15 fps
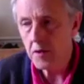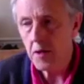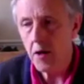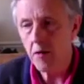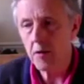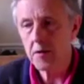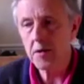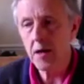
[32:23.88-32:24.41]

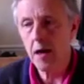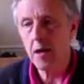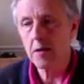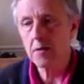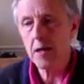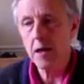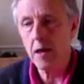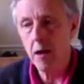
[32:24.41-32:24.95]

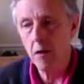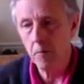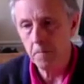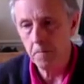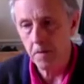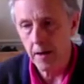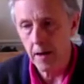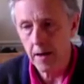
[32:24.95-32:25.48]
neuroscience
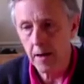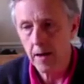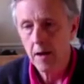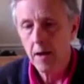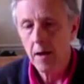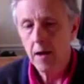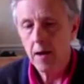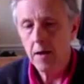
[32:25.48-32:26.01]
helpfully
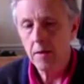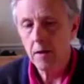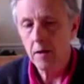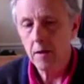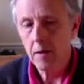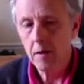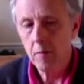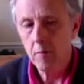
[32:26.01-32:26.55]
in
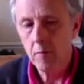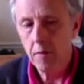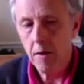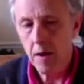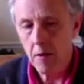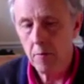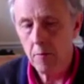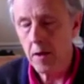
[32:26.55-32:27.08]
the
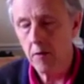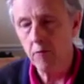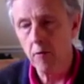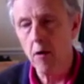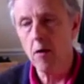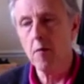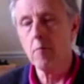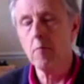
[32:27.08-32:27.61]
therapy
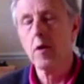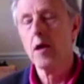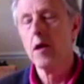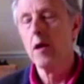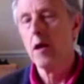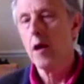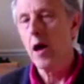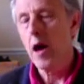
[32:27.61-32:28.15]
room,
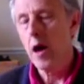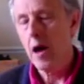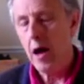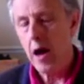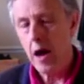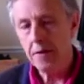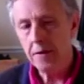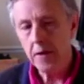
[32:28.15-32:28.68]

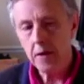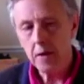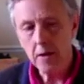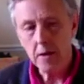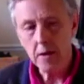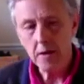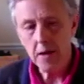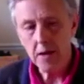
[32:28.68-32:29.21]
I think
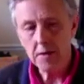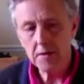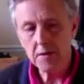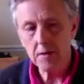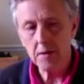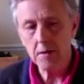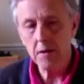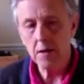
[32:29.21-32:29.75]
it
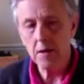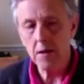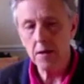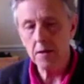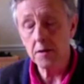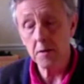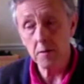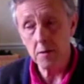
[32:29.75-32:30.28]
needs
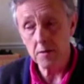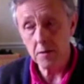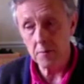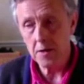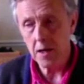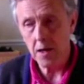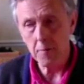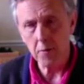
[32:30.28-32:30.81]
some
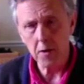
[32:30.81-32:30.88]
time.